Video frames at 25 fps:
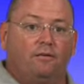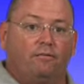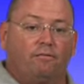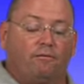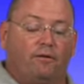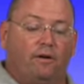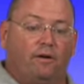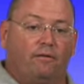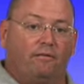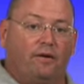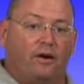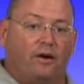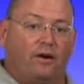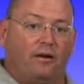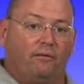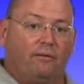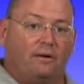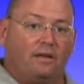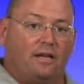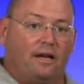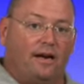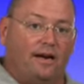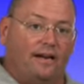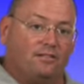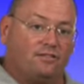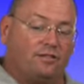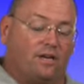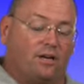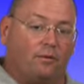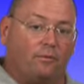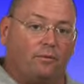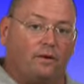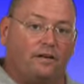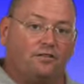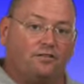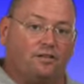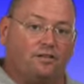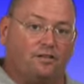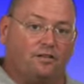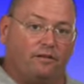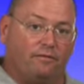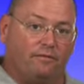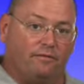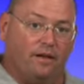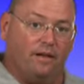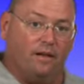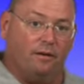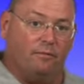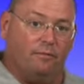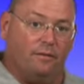Frio Verde relies on a recent
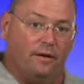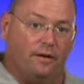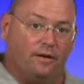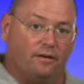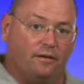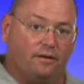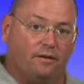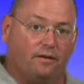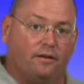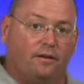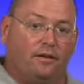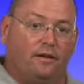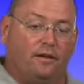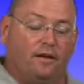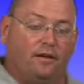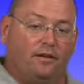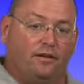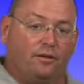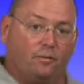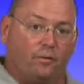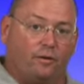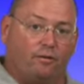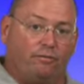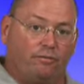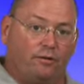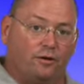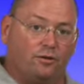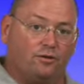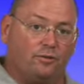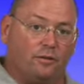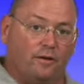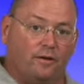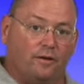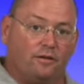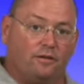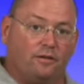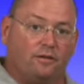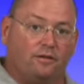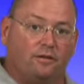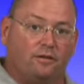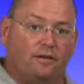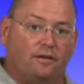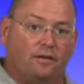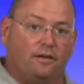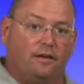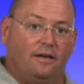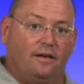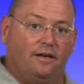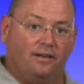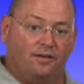development in the refrigerant
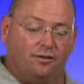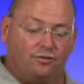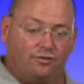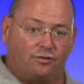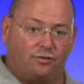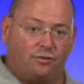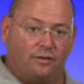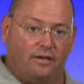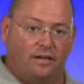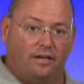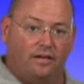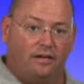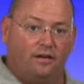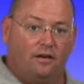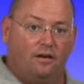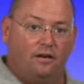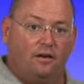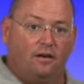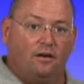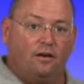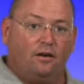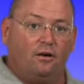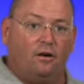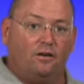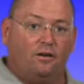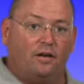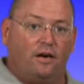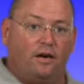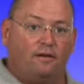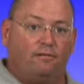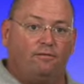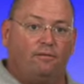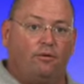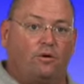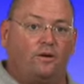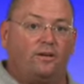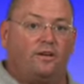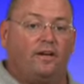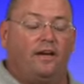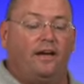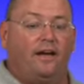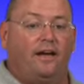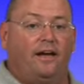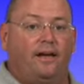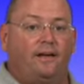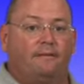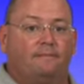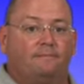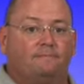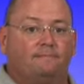industry called
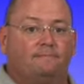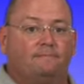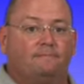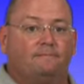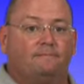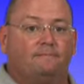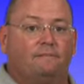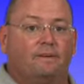R410A.